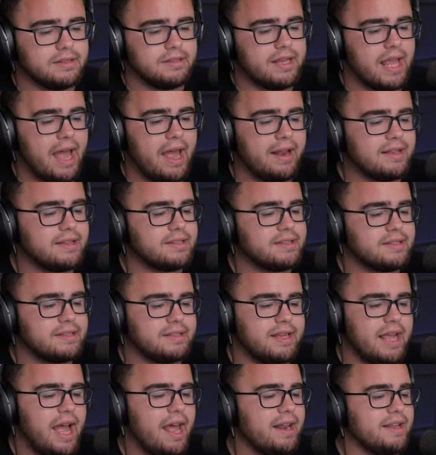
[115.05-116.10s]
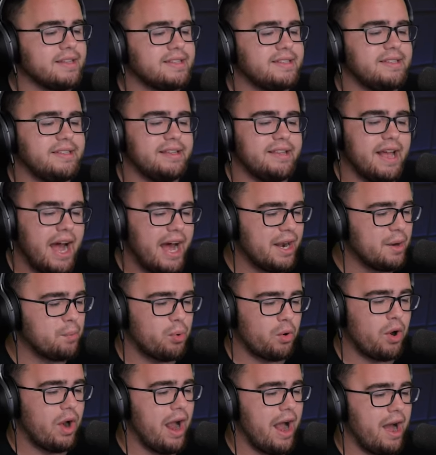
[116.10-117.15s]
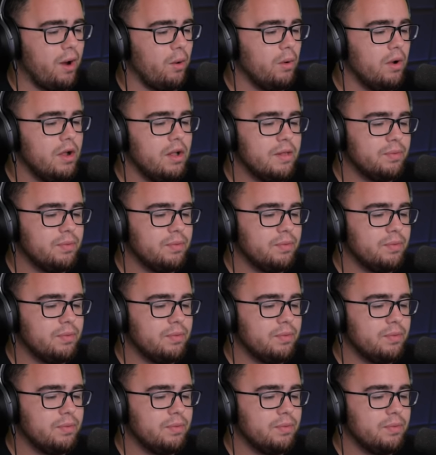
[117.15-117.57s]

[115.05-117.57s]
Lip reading: That is not a brow.